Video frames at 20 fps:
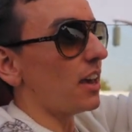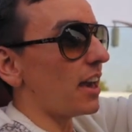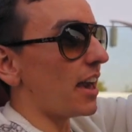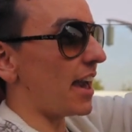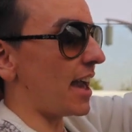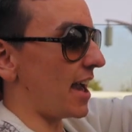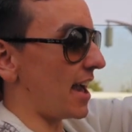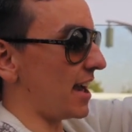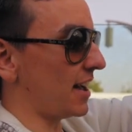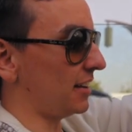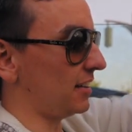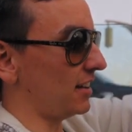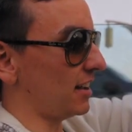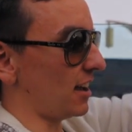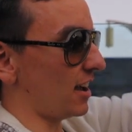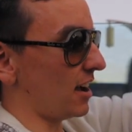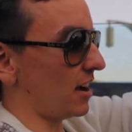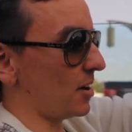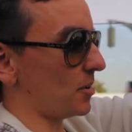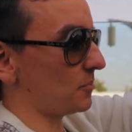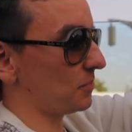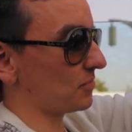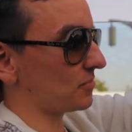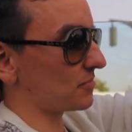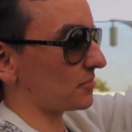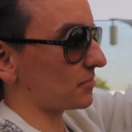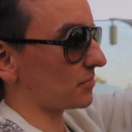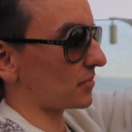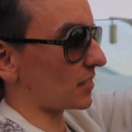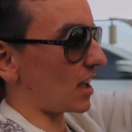And um,
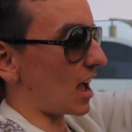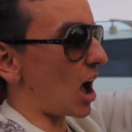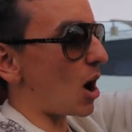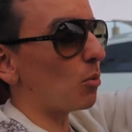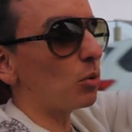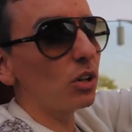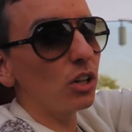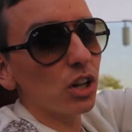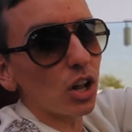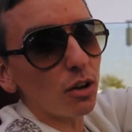I would